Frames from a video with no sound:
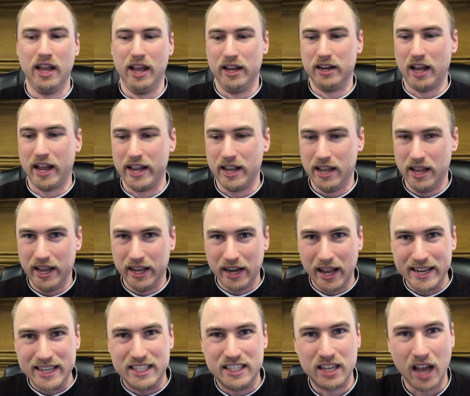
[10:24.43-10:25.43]
And
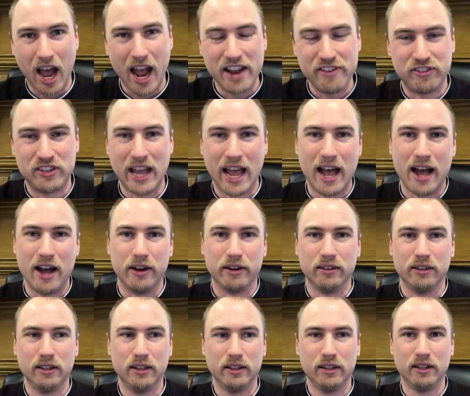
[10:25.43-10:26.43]
I dive down
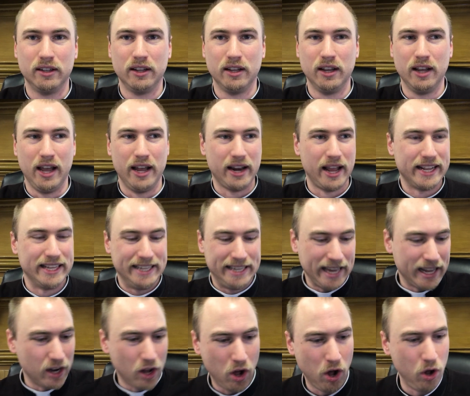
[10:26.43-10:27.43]
and I
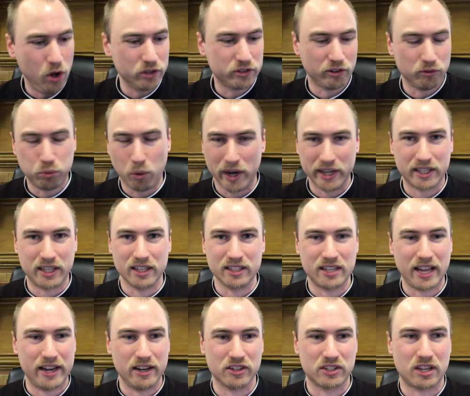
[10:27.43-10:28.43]
get a hold of one
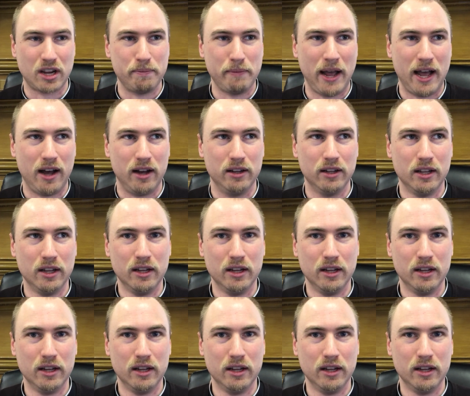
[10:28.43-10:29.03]
container somehow.